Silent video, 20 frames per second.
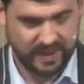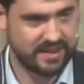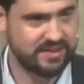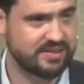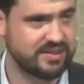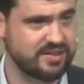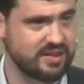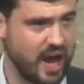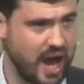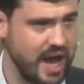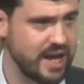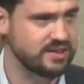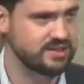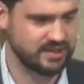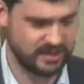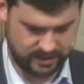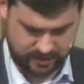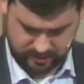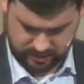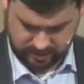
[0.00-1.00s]
this is
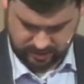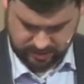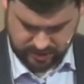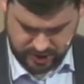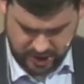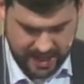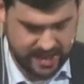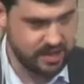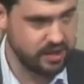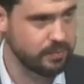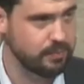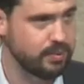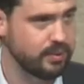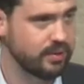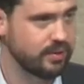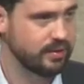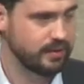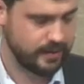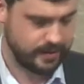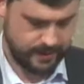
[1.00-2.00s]
Isaac, Jacob,
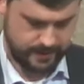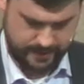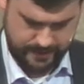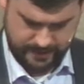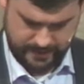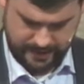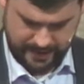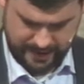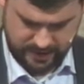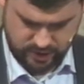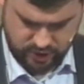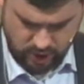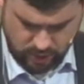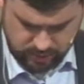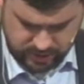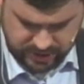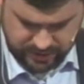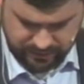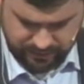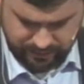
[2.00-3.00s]
and
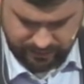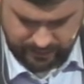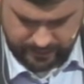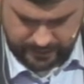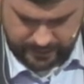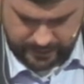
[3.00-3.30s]
Joseph.